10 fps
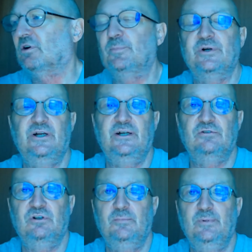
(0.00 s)
serpent and he
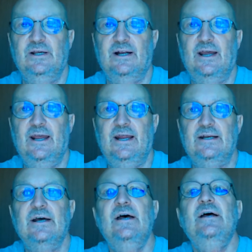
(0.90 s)
deceived me and I
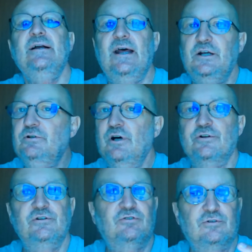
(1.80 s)
ate. Now you
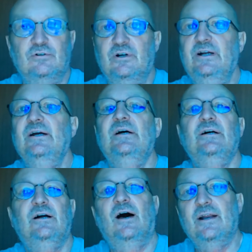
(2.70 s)
know the story.
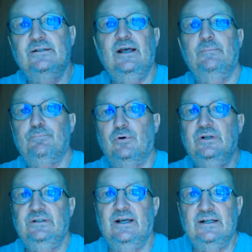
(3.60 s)
God at that
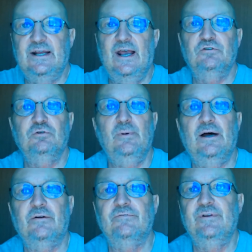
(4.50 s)
point then cast him
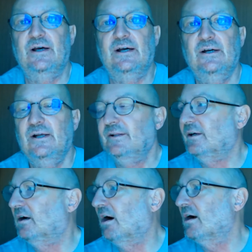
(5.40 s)
out of
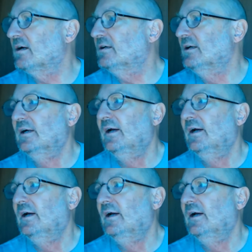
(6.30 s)
the garden.